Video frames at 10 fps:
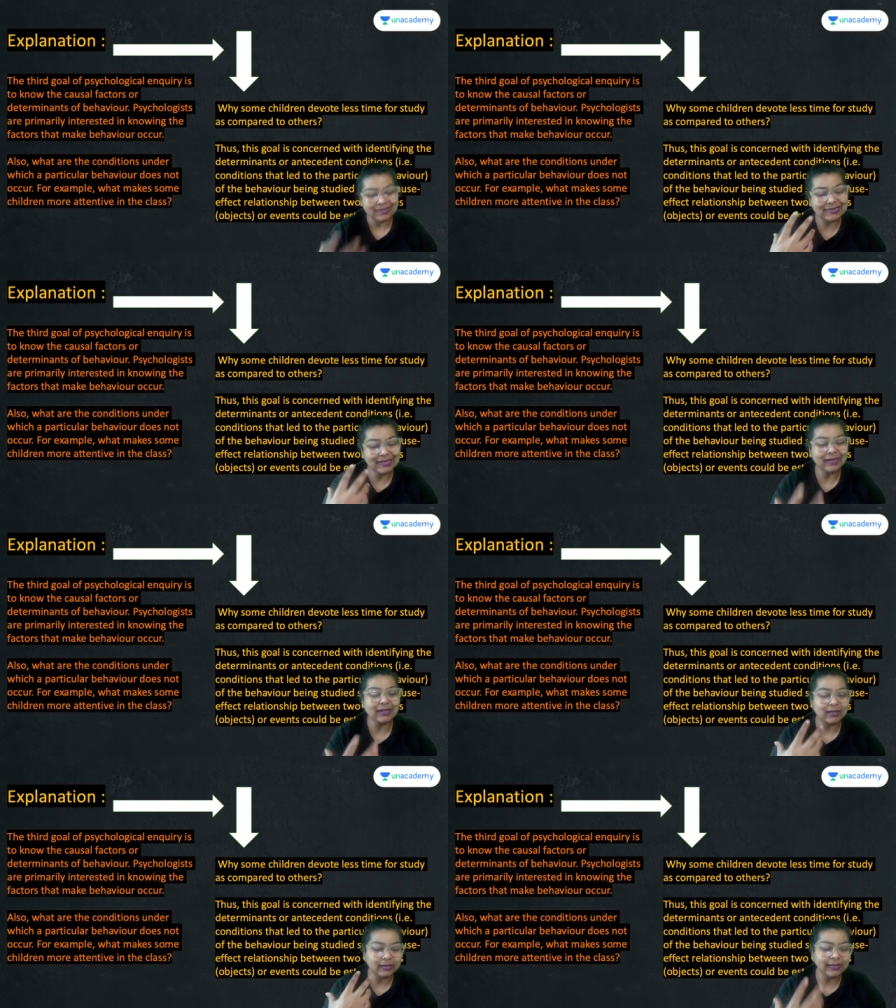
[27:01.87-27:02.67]
they
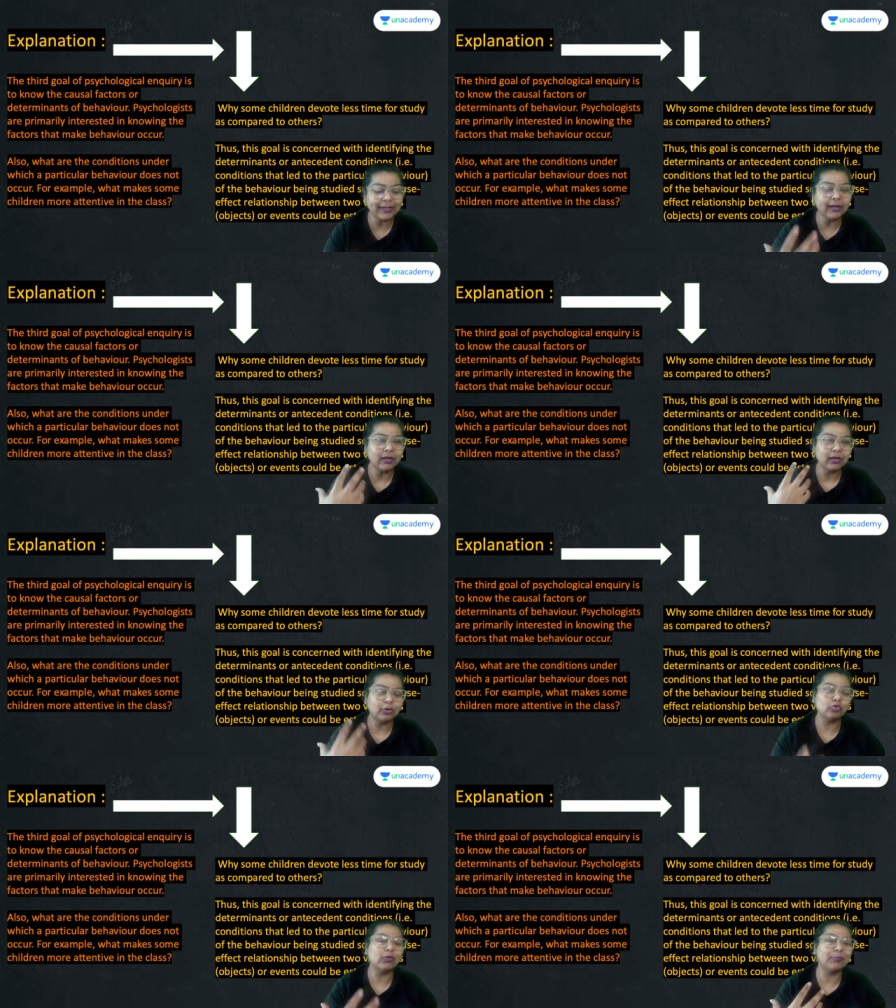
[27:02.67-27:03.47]
lead
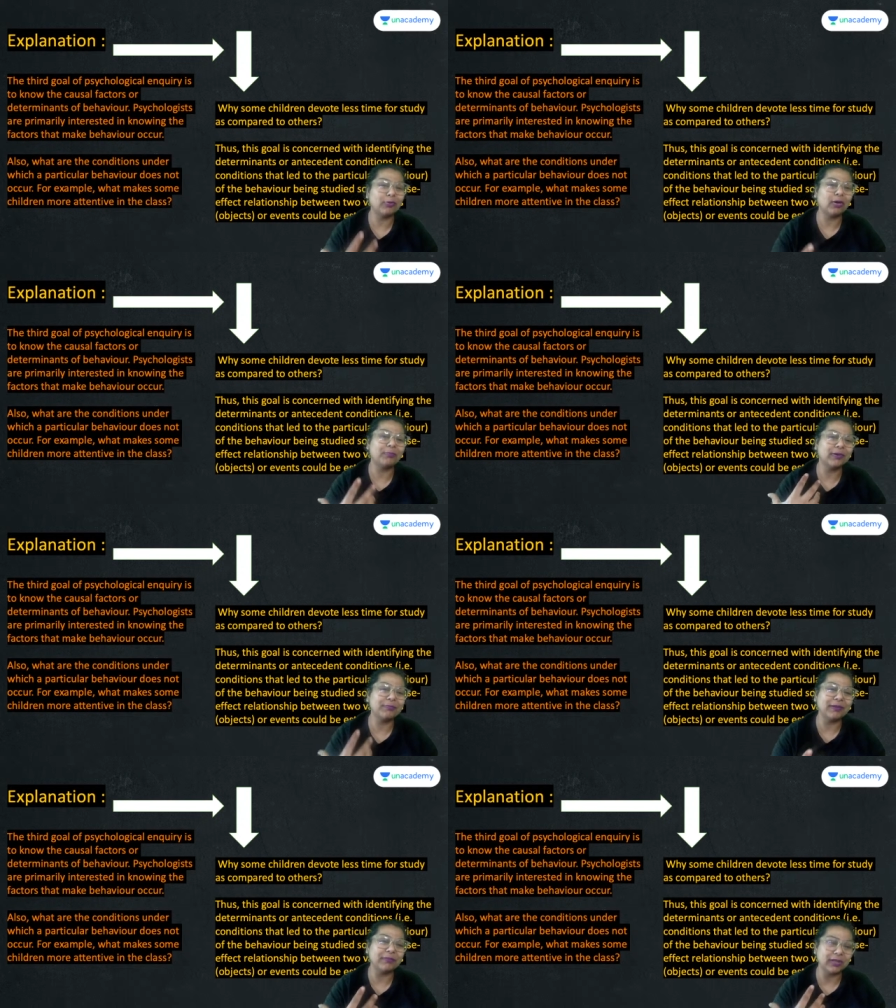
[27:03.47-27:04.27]
to a proper
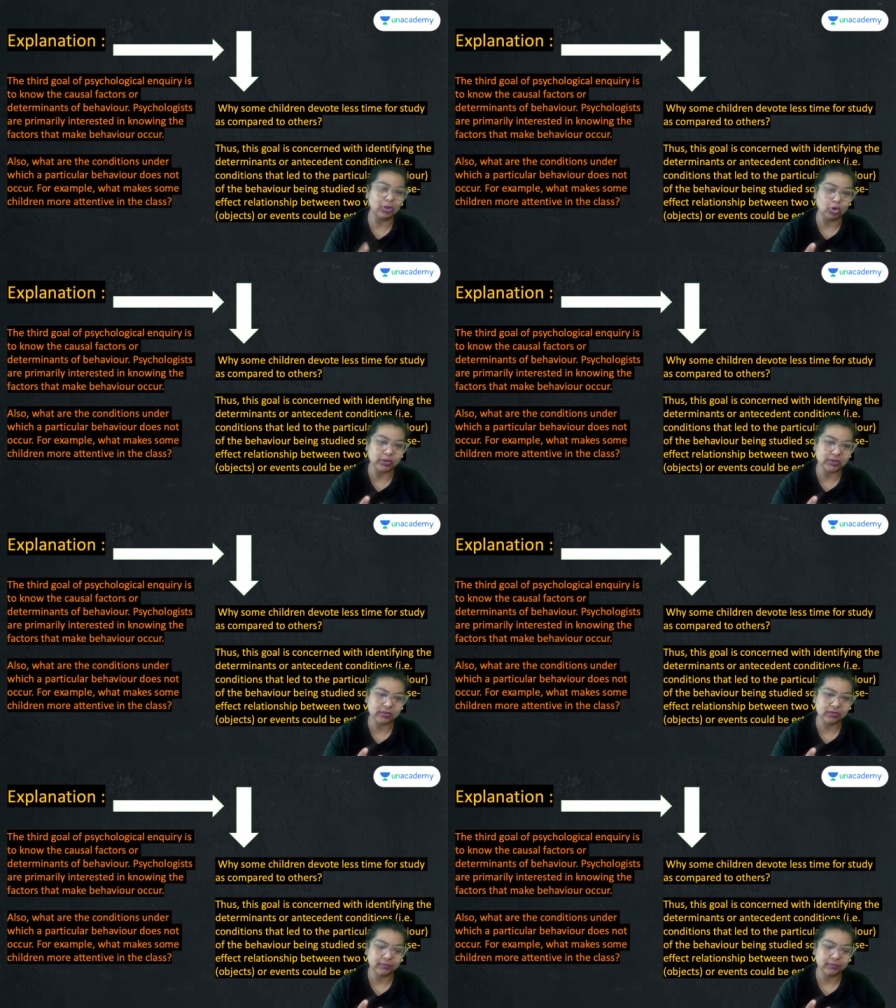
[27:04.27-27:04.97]
memory loss.